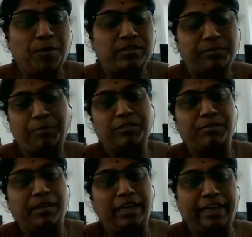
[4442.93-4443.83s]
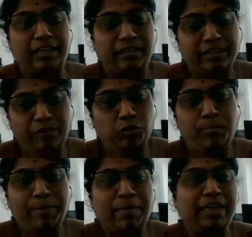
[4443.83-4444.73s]
So because like there would
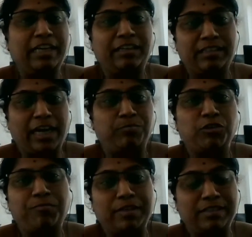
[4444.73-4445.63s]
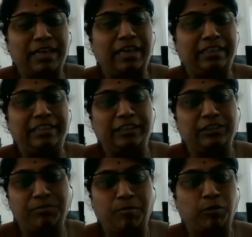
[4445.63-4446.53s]
be many types of
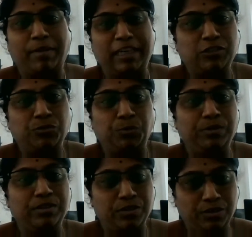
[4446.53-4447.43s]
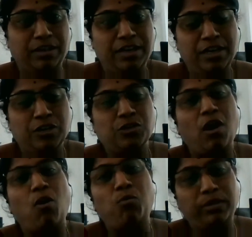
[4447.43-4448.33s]
personalities among many students, or so
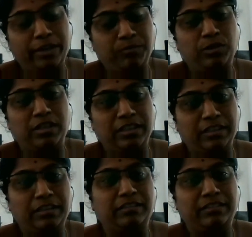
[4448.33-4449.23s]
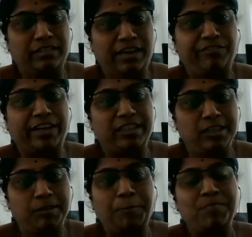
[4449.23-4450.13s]
how they would affect
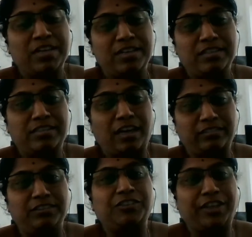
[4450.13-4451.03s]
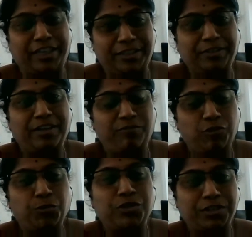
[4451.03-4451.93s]
the success rate in
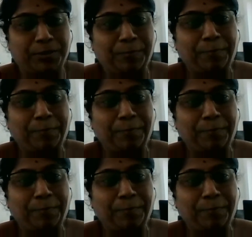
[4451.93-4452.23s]
future.